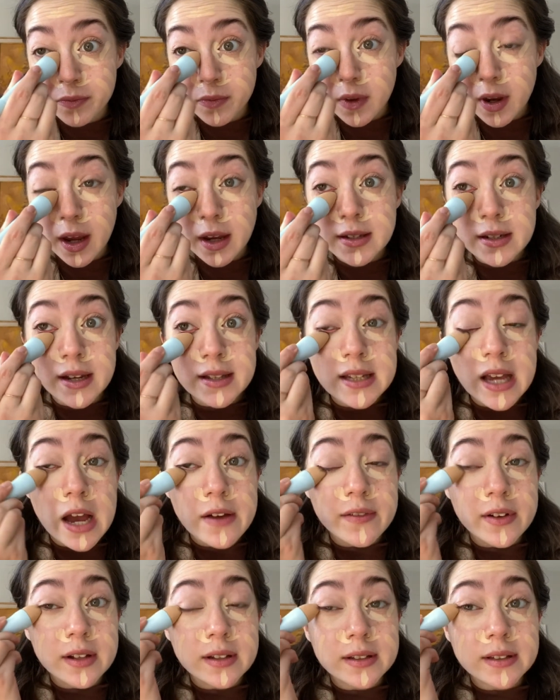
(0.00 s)
It does have
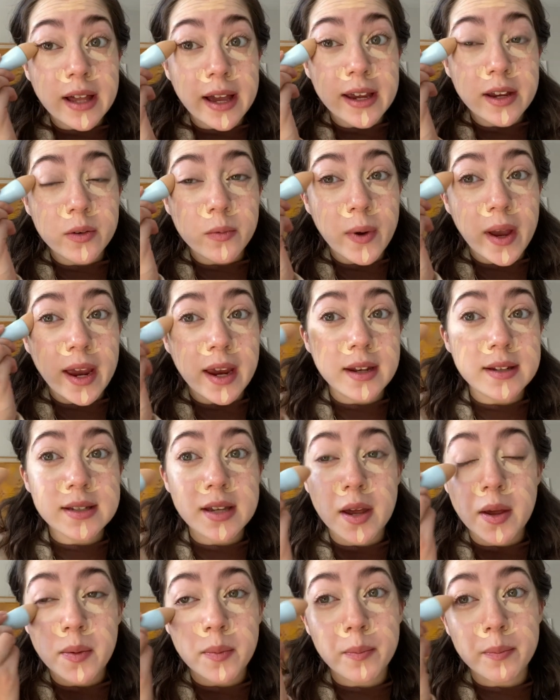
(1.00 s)
a lightweight
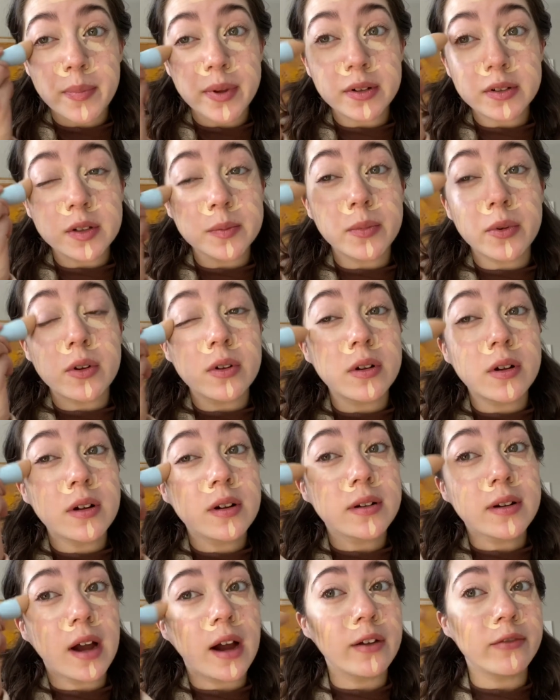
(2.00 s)
buildable
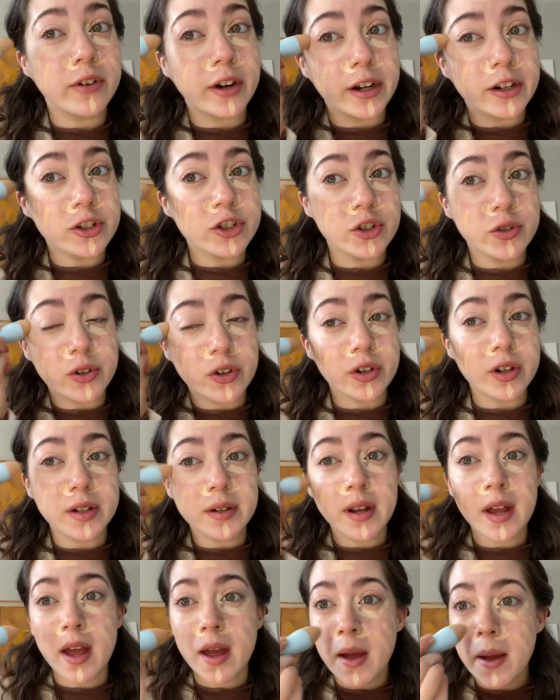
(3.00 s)
coverage. You
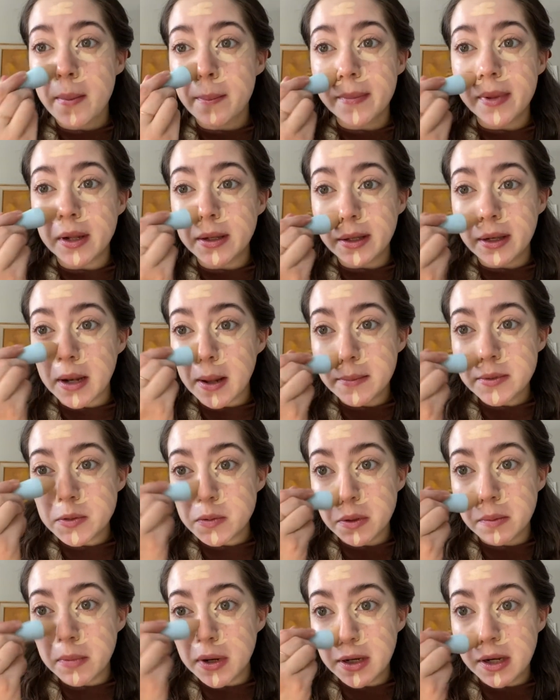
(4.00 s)
could build it up to
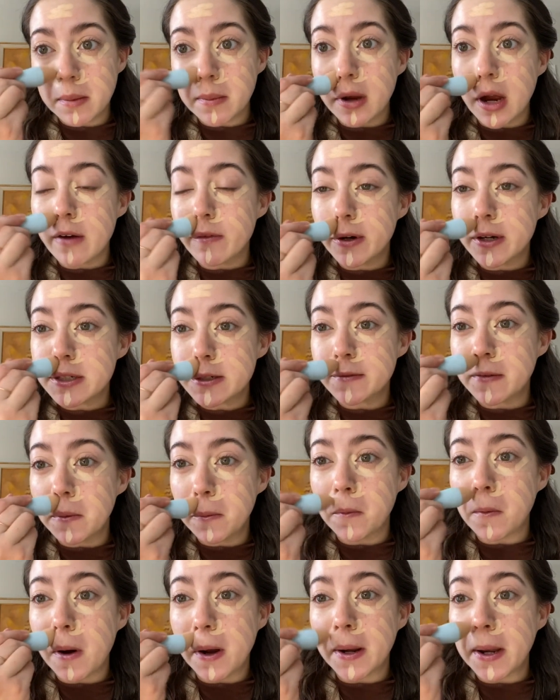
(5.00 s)
a medium coverage if you
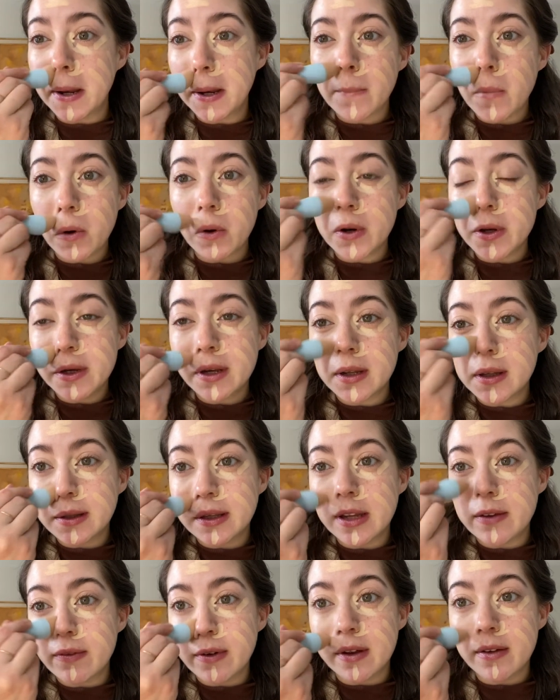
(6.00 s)
wanted, or you can
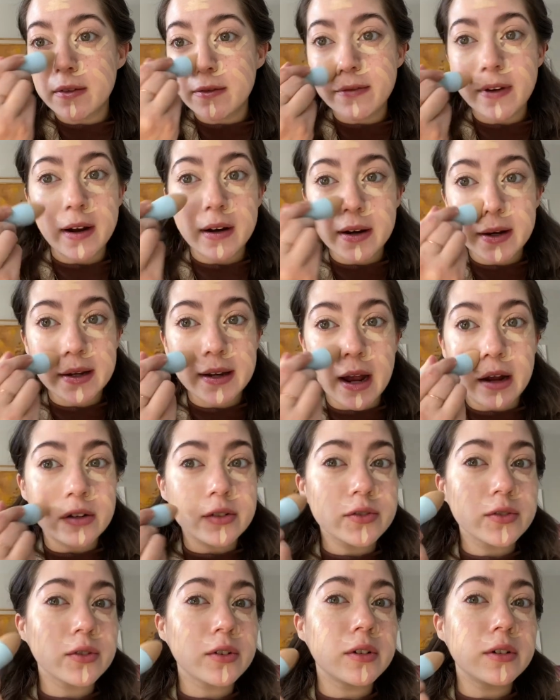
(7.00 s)
leave it very
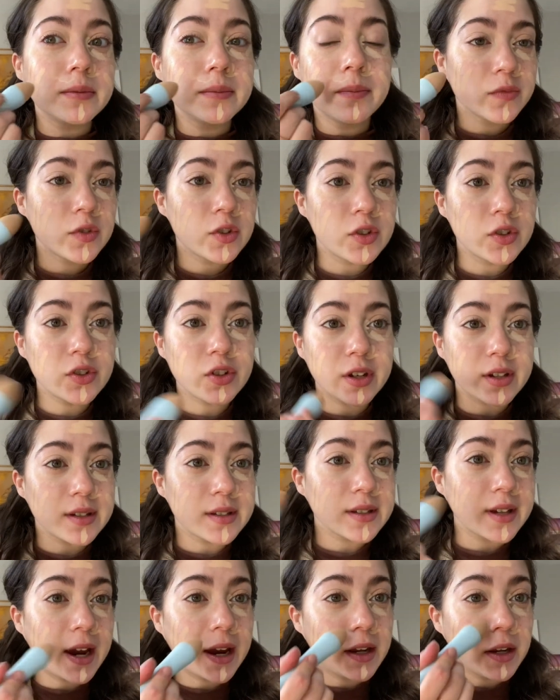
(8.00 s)
natural to
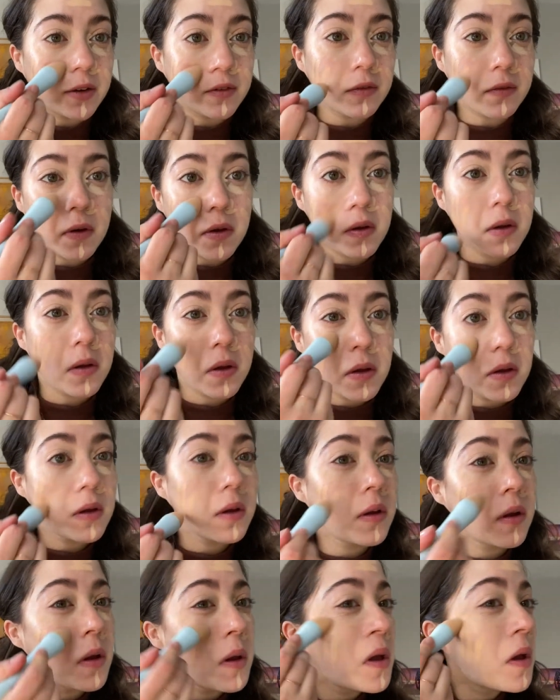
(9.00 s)
just kind of
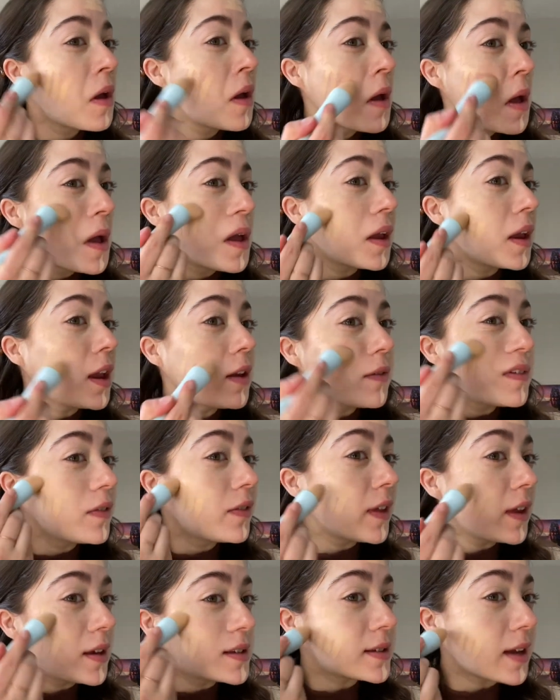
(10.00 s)
even
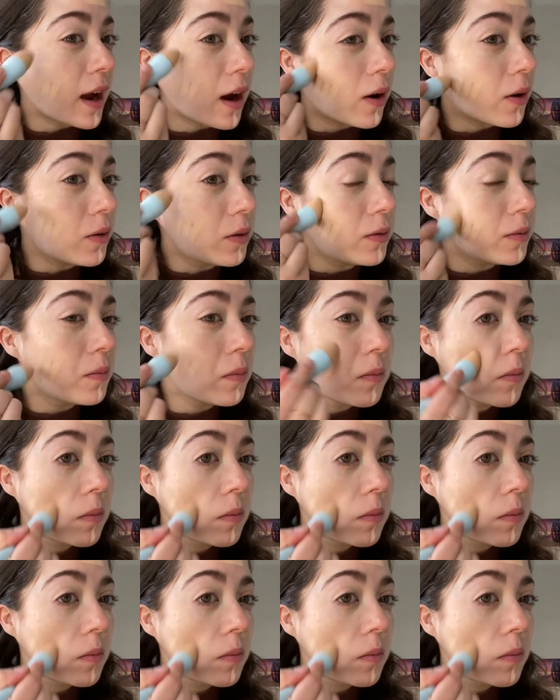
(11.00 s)
things out